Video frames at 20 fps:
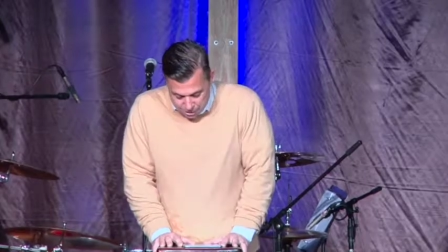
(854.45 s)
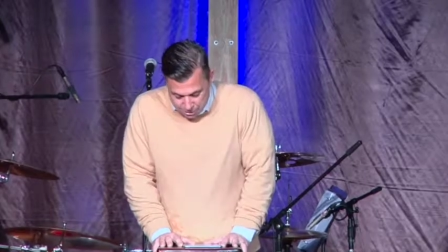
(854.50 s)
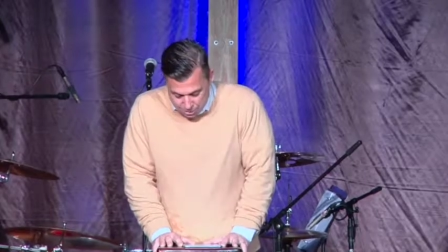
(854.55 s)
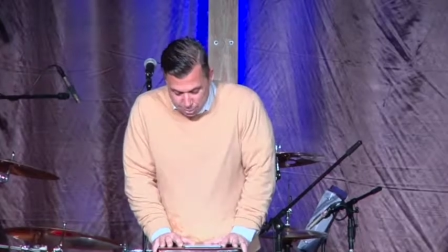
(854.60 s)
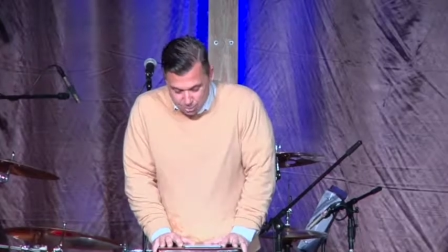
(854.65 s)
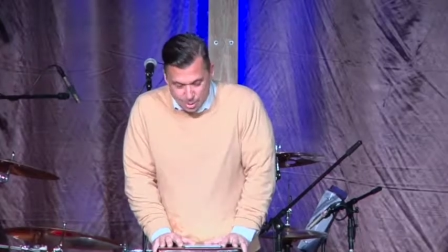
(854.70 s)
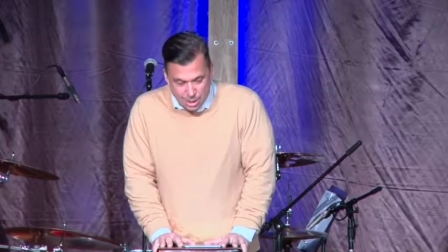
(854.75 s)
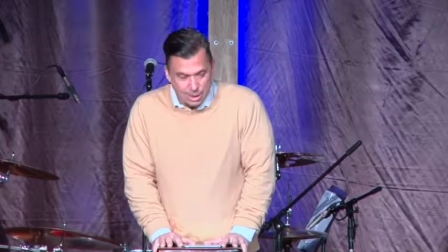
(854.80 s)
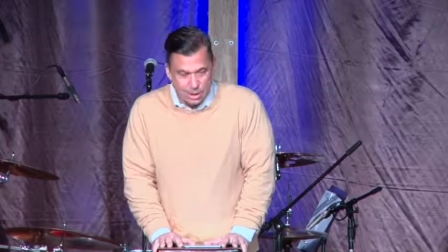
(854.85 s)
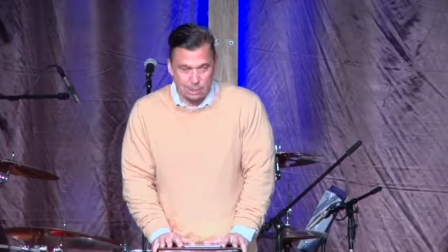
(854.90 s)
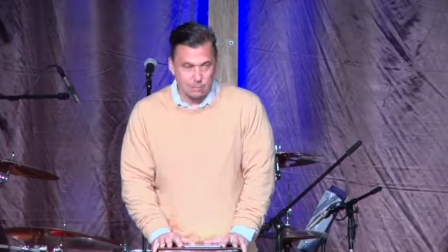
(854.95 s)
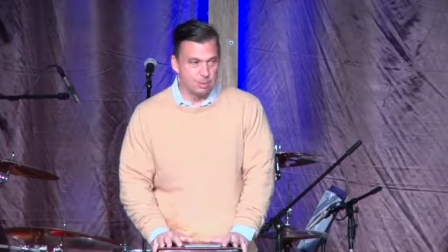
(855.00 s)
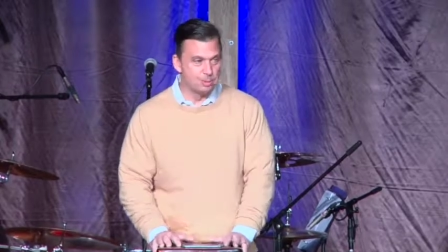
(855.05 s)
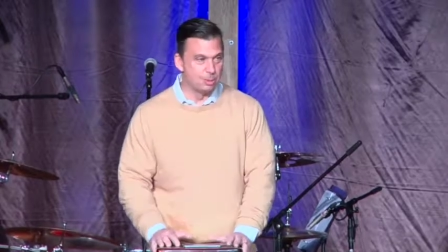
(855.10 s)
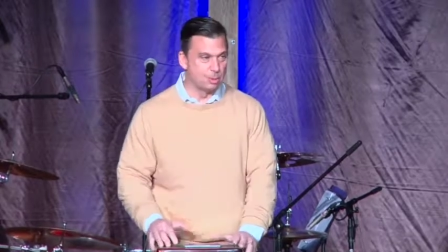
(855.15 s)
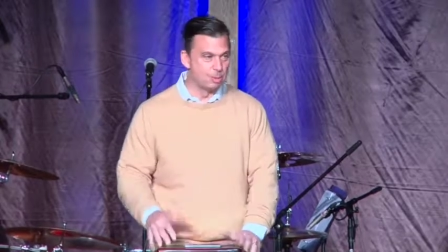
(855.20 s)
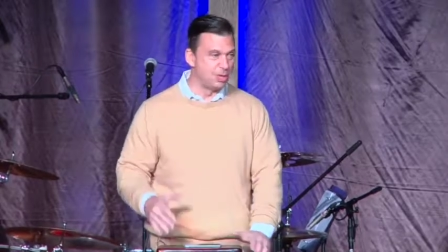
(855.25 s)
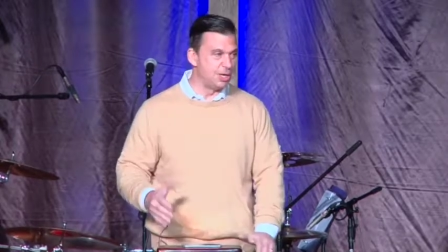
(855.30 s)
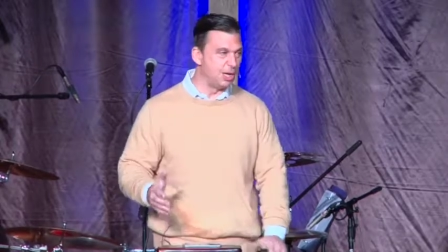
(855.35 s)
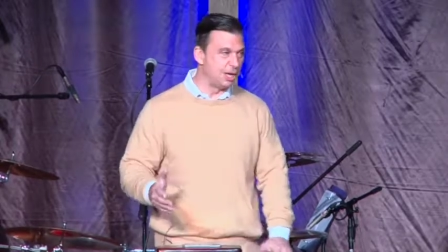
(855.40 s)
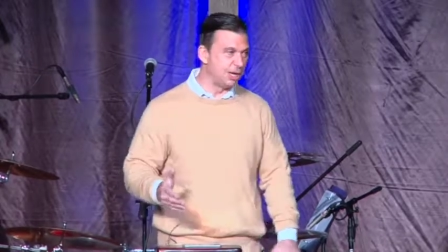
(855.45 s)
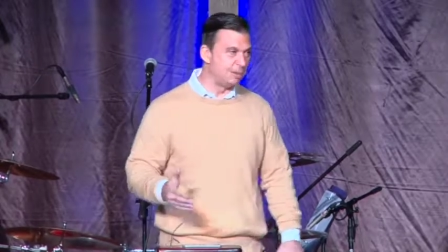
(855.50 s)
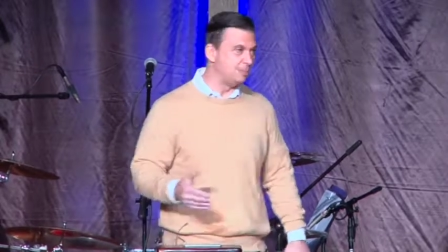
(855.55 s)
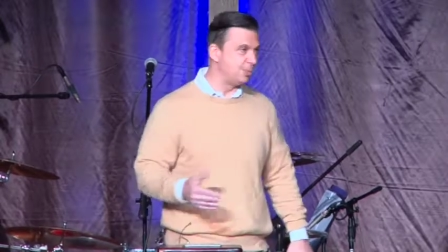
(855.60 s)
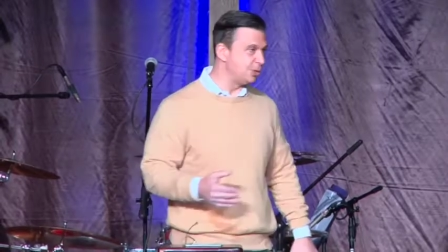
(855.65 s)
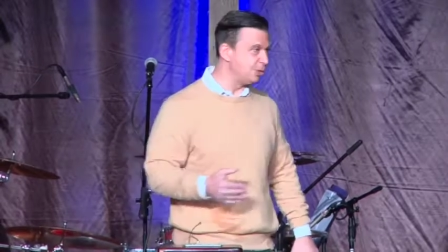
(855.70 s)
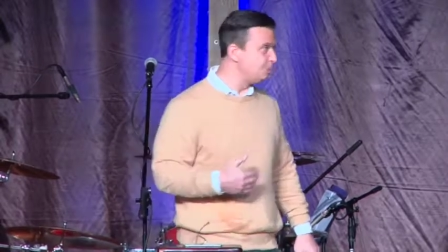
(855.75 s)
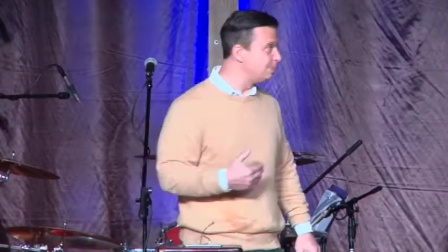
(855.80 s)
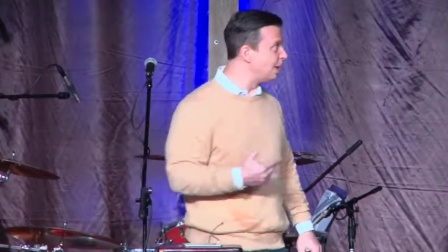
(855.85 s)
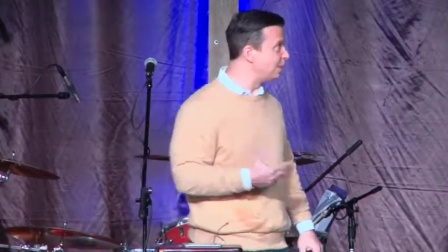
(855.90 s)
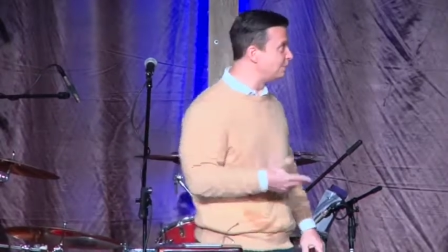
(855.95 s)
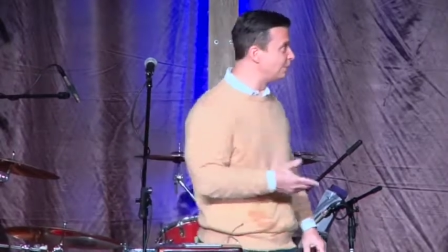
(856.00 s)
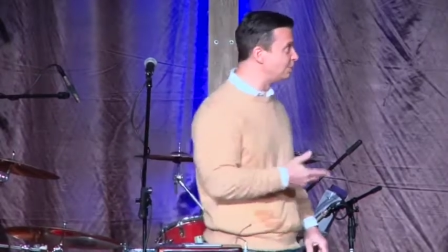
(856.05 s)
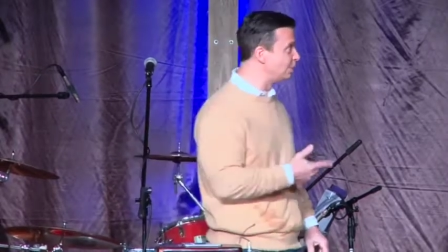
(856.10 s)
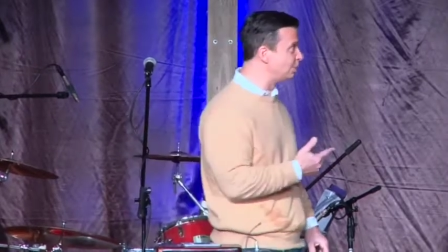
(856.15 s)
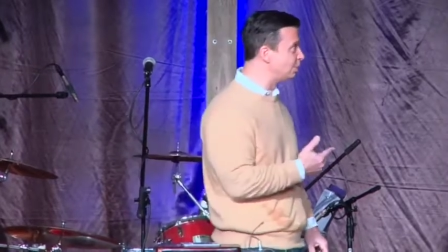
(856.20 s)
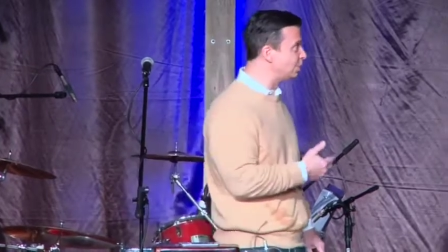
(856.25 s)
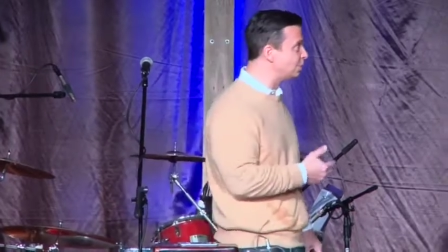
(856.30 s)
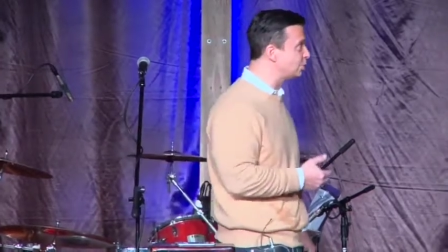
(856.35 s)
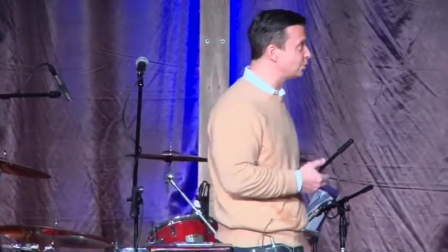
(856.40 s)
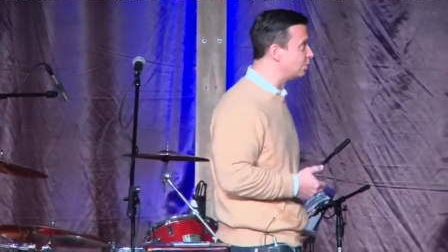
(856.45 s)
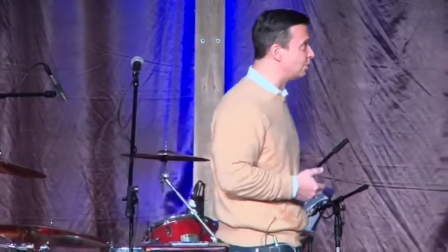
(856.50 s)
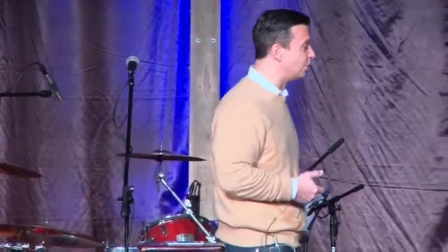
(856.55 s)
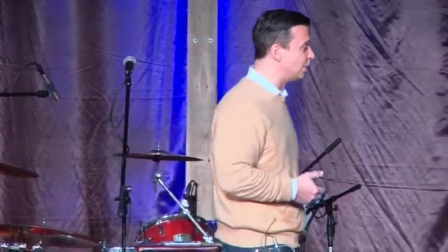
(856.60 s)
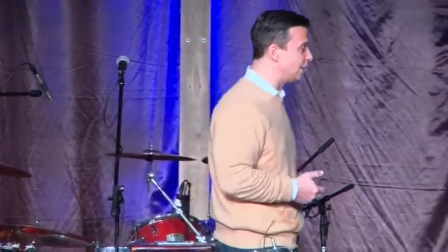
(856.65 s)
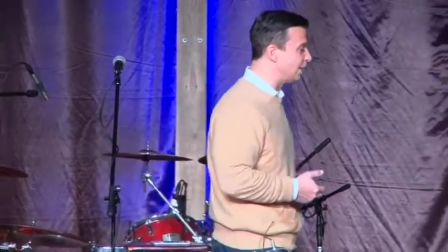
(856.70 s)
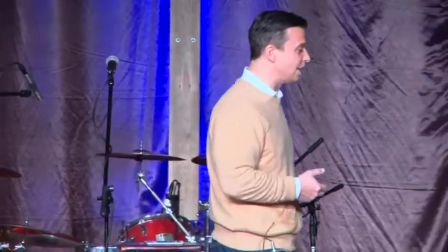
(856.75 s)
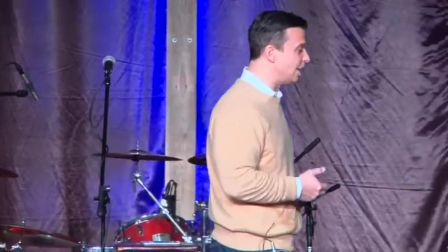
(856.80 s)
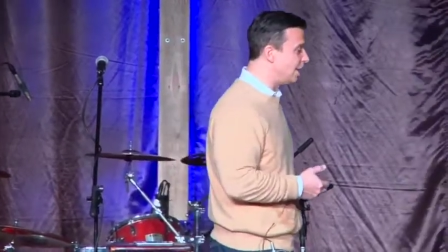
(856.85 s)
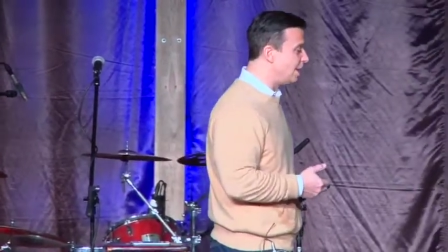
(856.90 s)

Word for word: you may not remember the name, but you may remember the story.